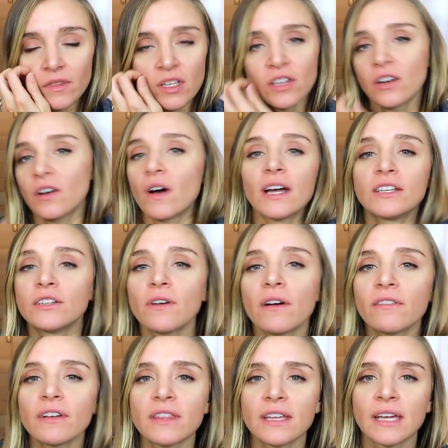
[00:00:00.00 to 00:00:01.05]
You know, I do
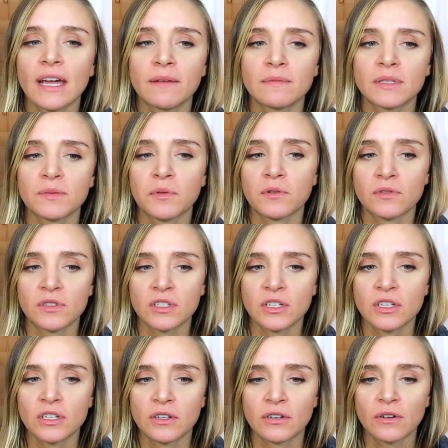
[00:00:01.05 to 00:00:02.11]
everything I'm supposed
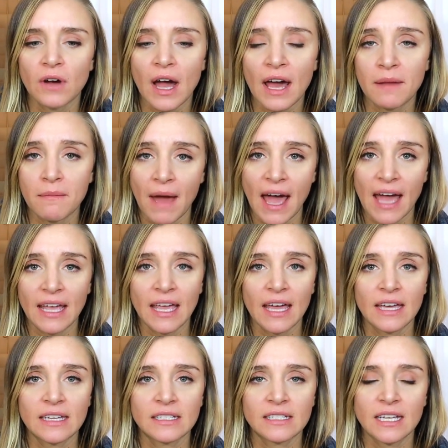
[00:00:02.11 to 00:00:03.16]
to do on my
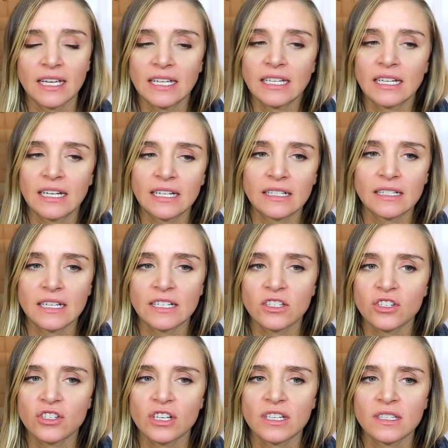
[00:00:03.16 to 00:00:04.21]
end, and
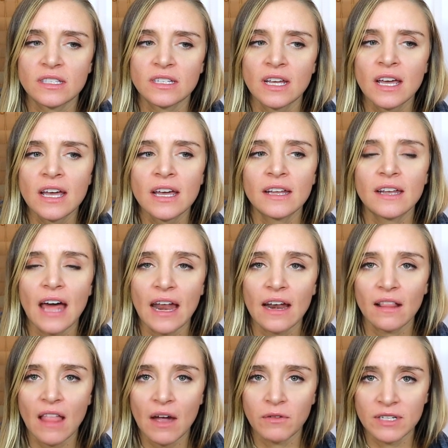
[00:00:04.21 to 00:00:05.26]
it's just
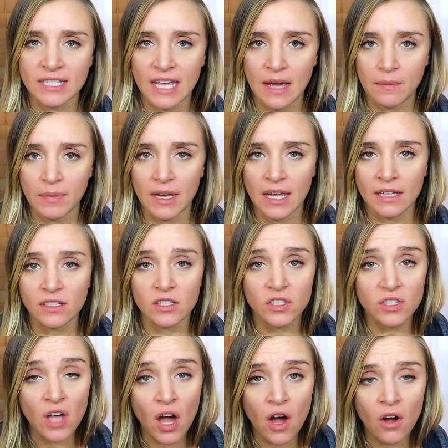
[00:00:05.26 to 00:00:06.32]
not a lot was happening.
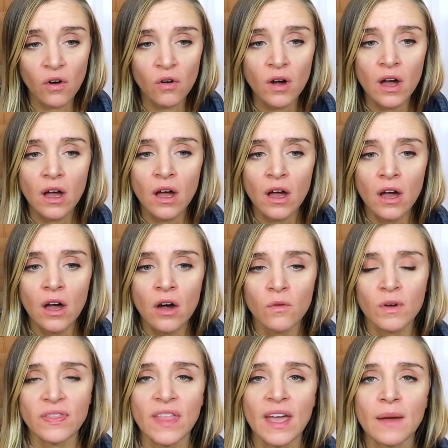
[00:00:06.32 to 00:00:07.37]
So
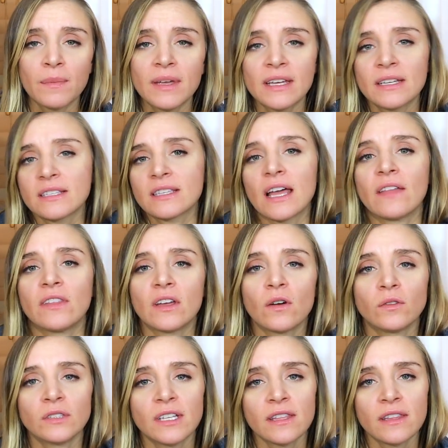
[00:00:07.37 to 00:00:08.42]
with that being said, the
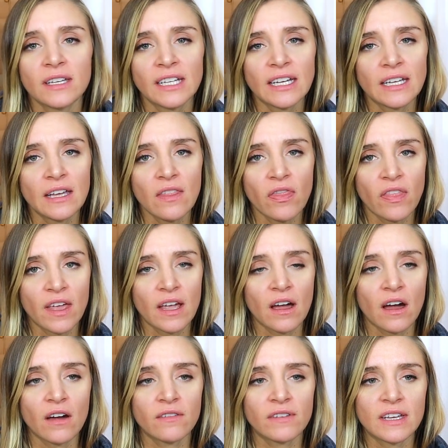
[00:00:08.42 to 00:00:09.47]
only thing I can
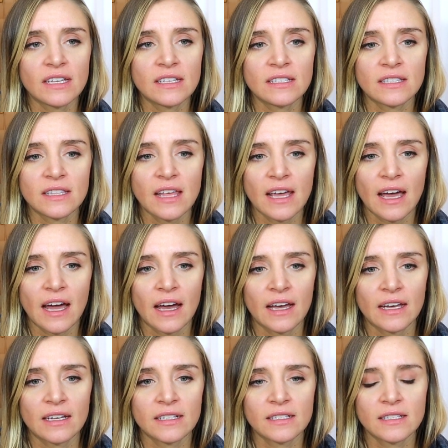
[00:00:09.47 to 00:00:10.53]
think of is
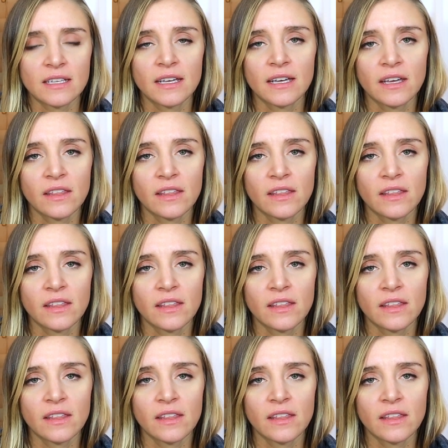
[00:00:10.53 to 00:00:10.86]
that